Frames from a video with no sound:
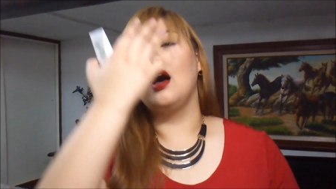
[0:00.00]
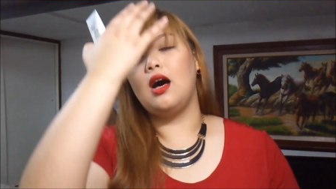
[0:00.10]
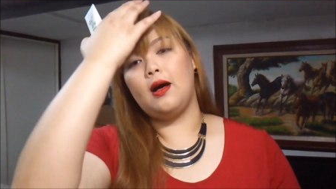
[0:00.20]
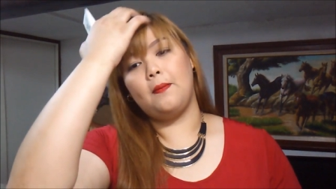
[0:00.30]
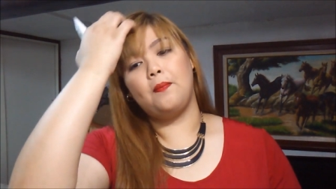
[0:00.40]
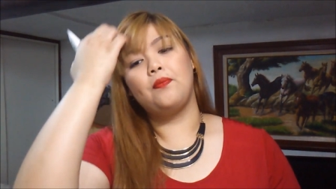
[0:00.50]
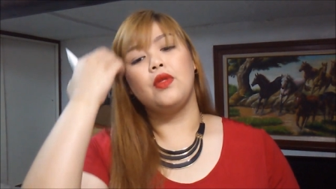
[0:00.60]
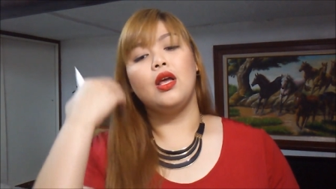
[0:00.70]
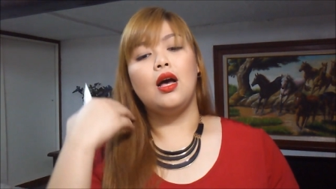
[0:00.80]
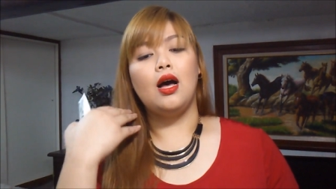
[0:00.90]
um,
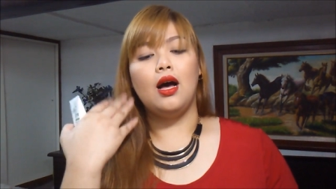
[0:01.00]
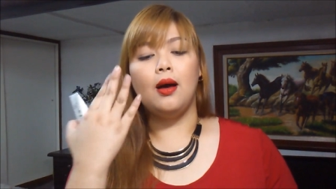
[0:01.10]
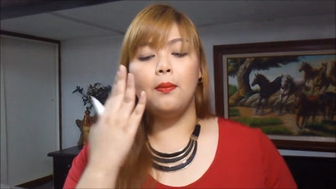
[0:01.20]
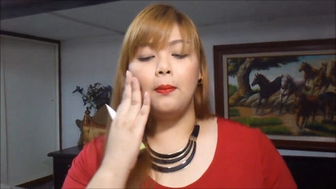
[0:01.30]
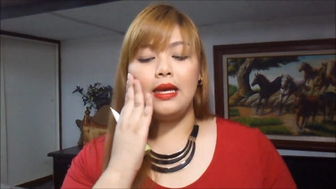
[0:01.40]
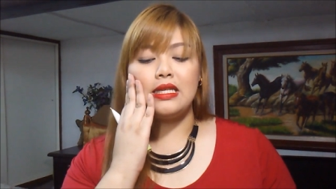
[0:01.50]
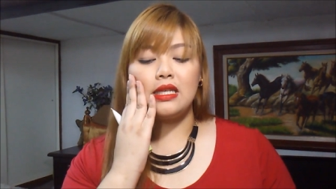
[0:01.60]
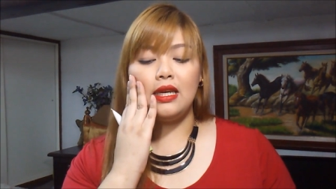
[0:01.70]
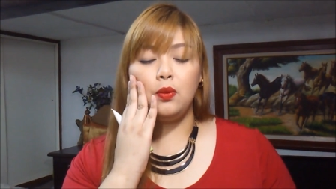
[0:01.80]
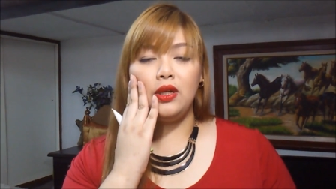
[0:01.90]
my
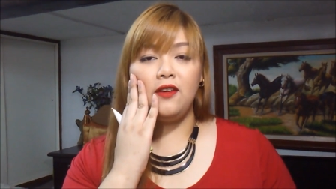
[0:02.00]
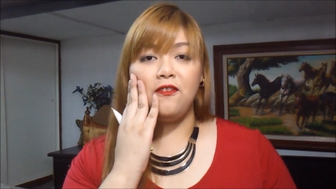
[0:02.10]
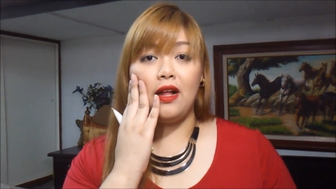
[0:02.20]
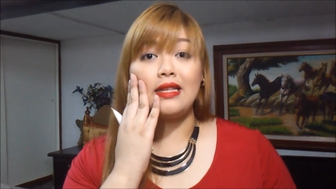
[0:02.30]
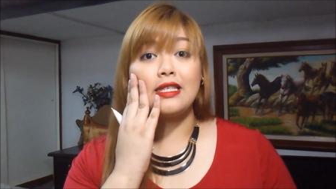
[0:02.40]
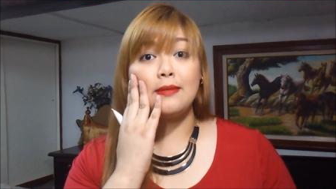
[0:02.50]
skin really felt